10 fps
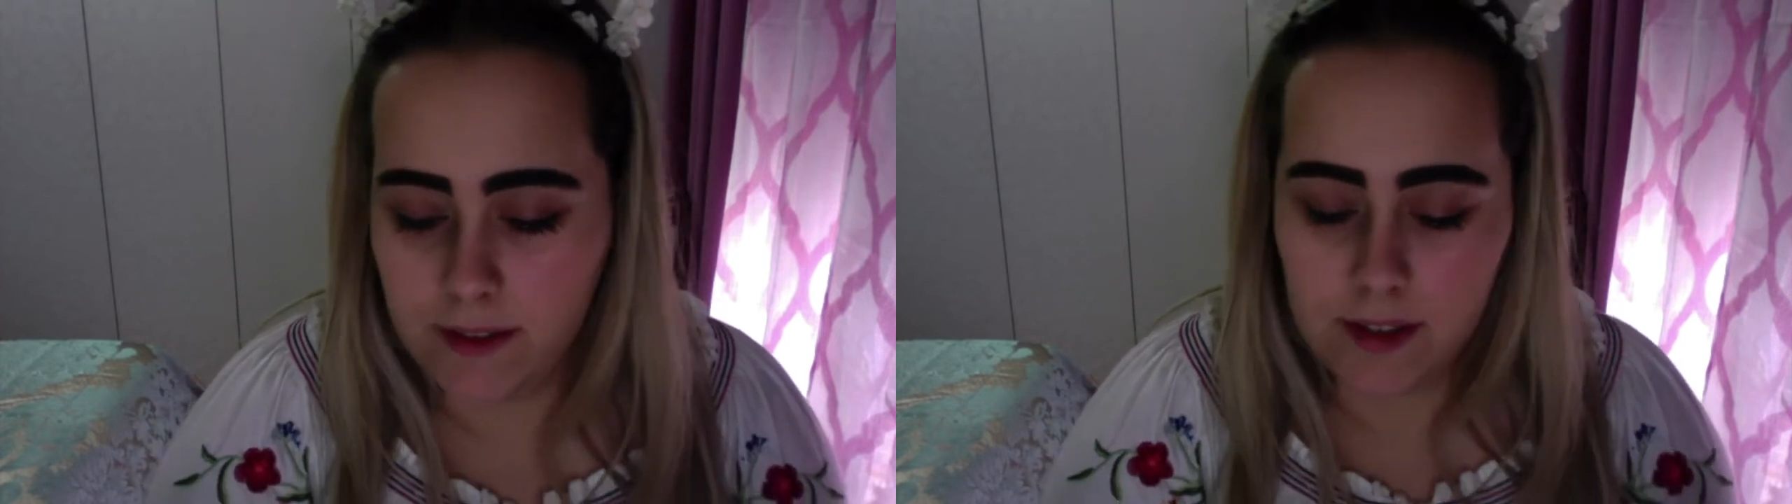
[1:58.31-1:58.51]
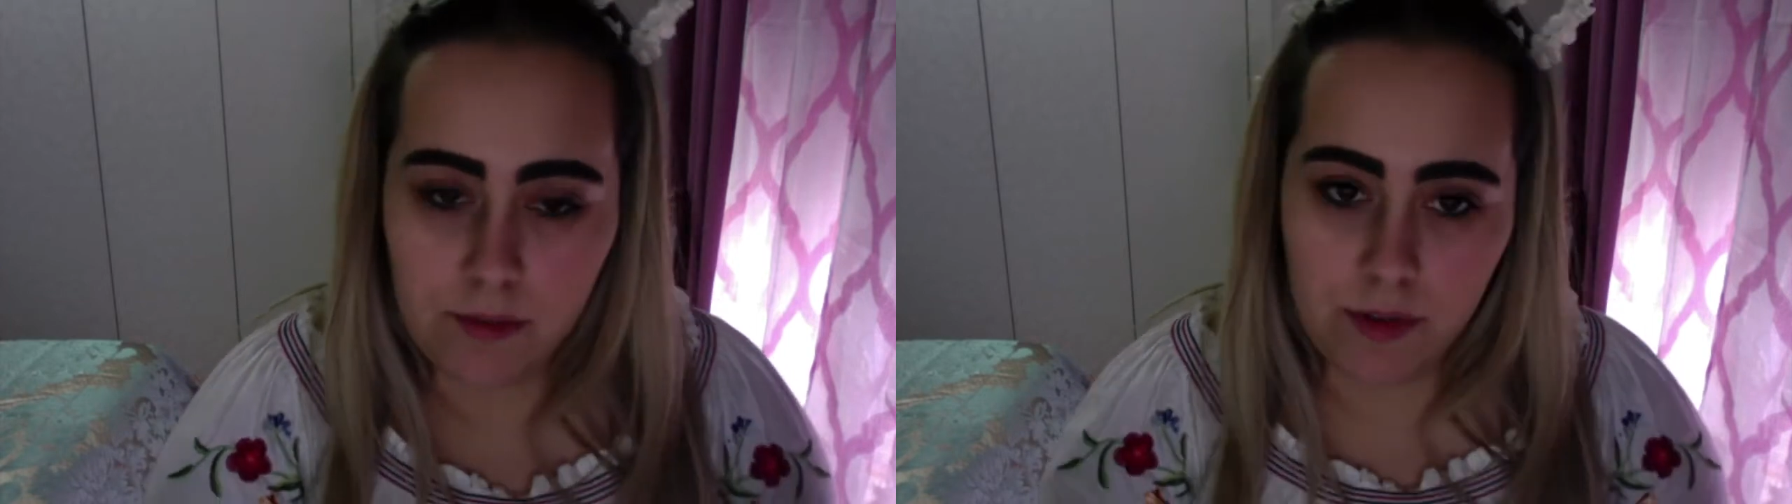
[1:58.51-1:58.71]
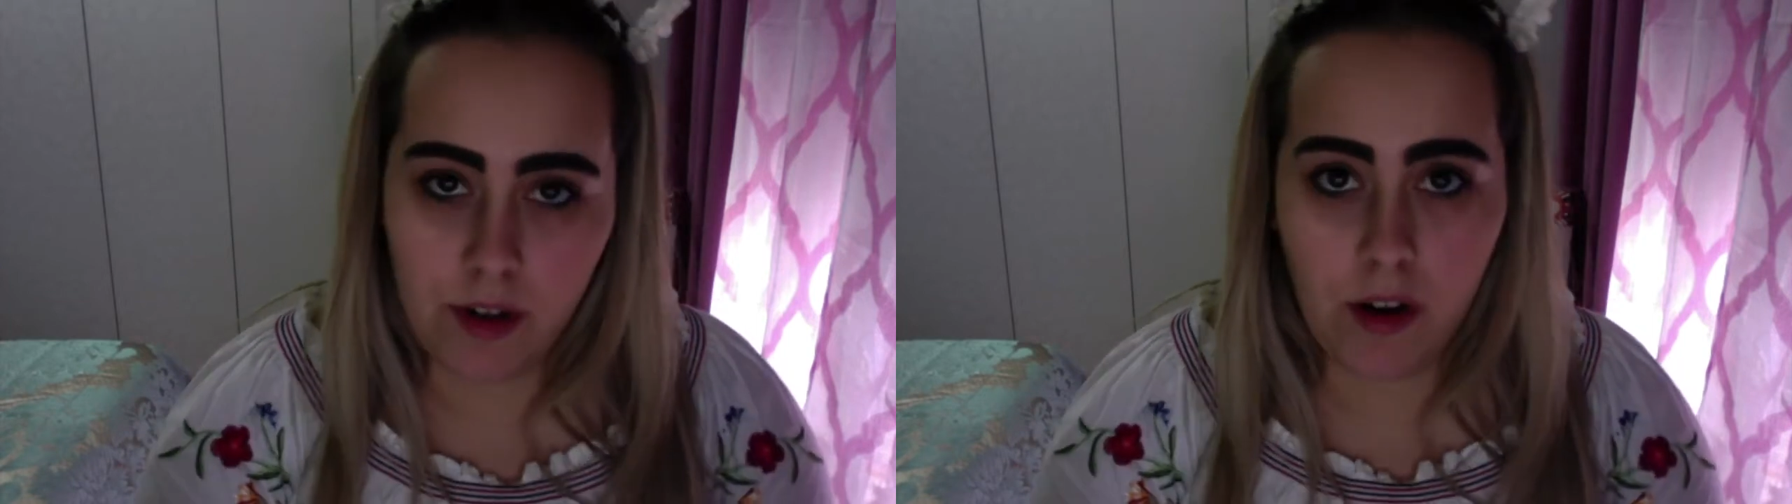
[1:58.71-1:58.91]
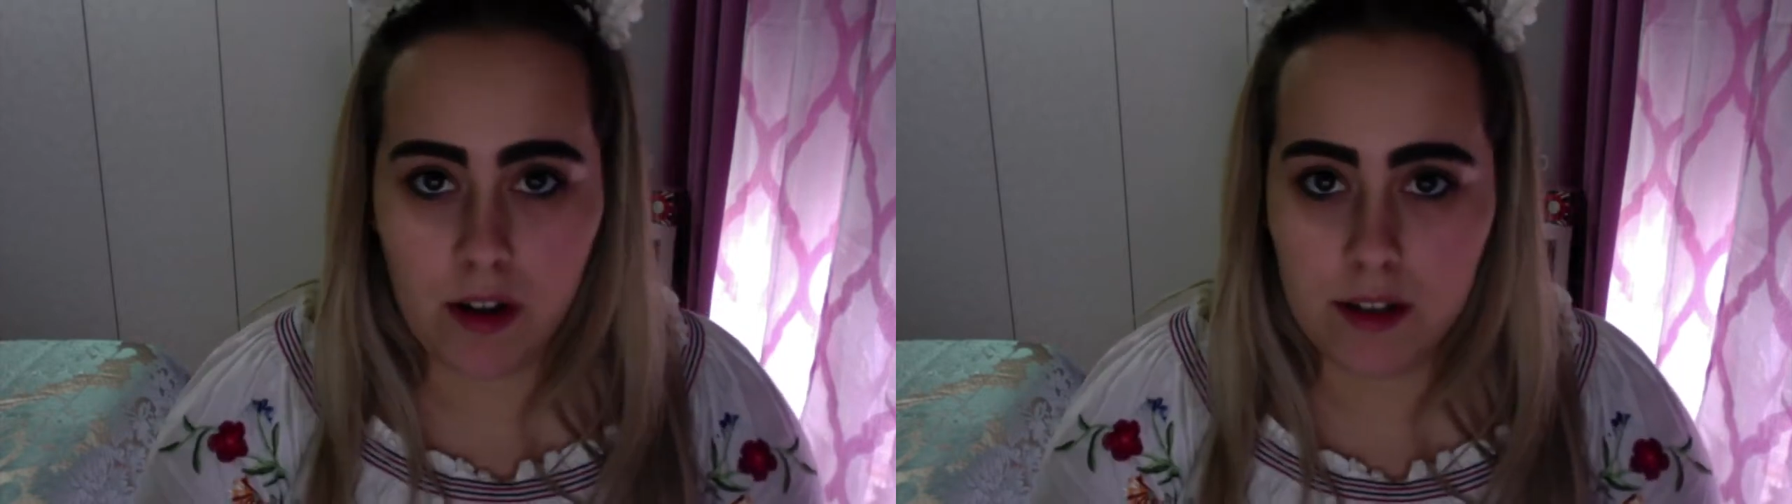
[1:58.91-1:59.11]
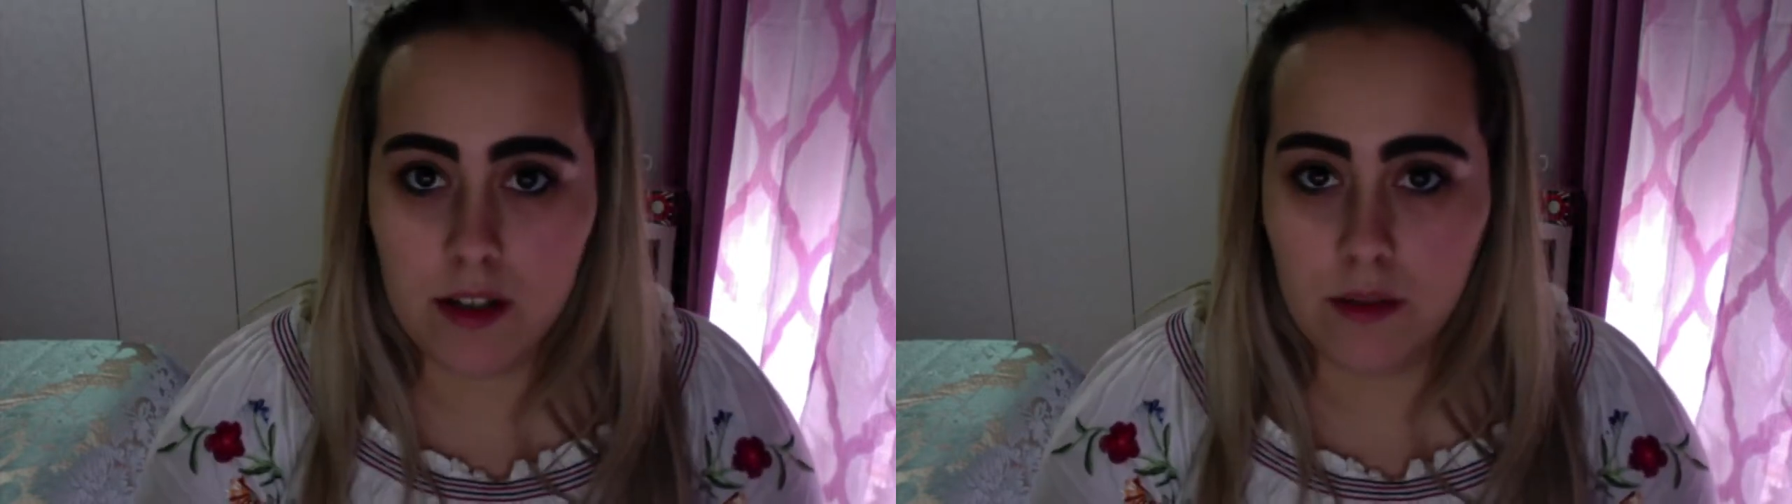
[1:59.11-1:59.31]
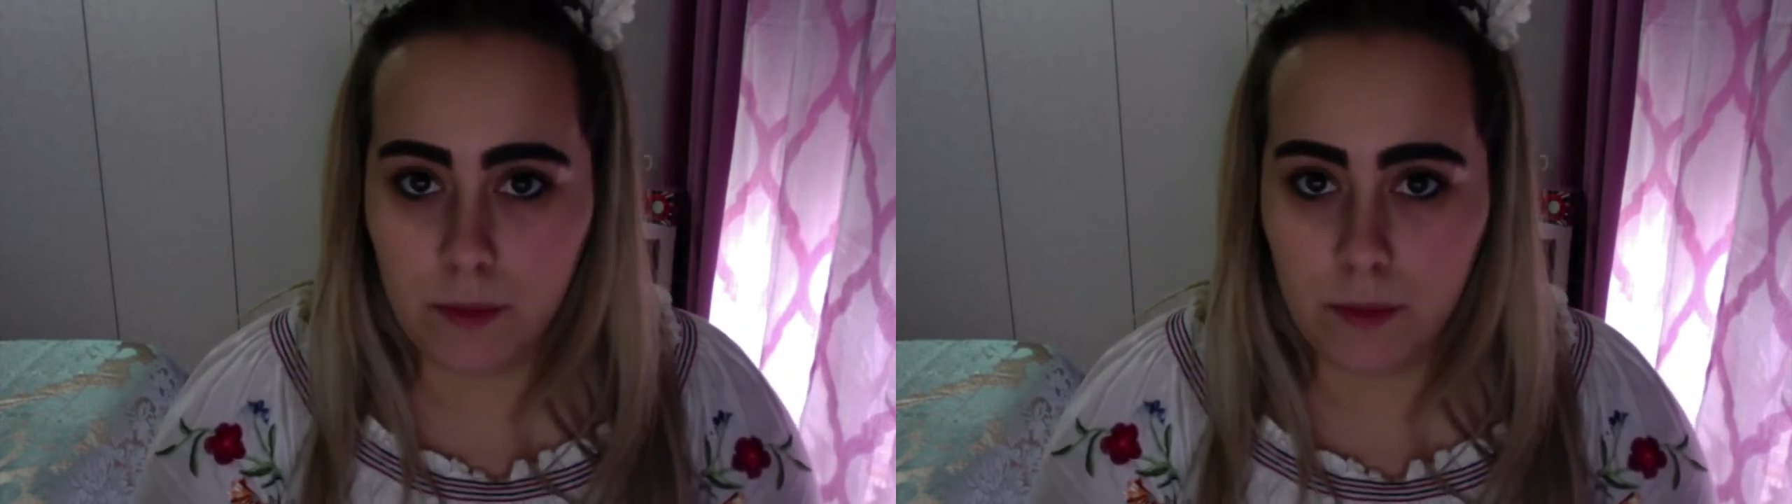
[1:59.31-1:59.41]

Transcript: These were not